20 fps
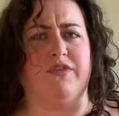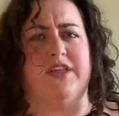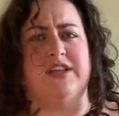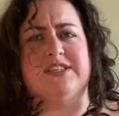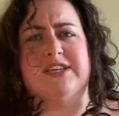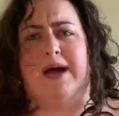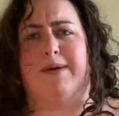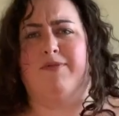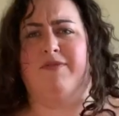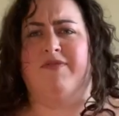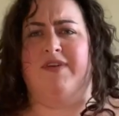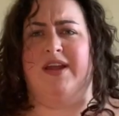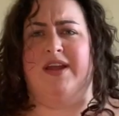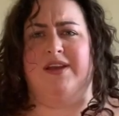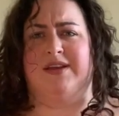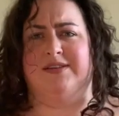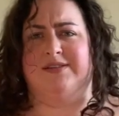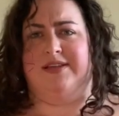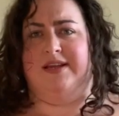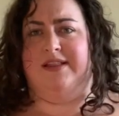the top of it,
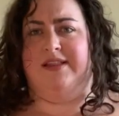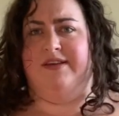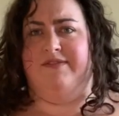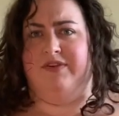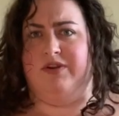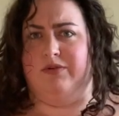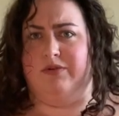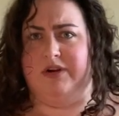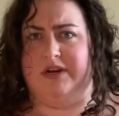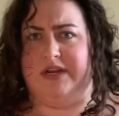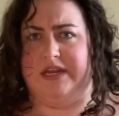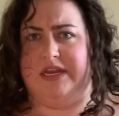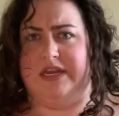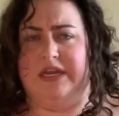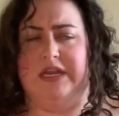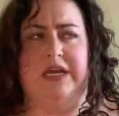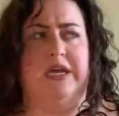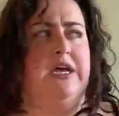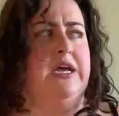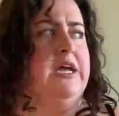because I live in
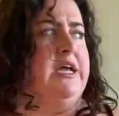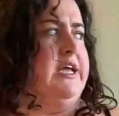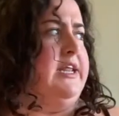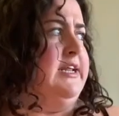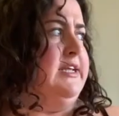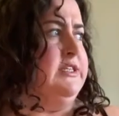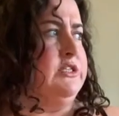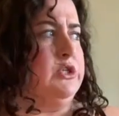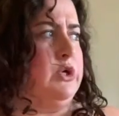Oregon. It is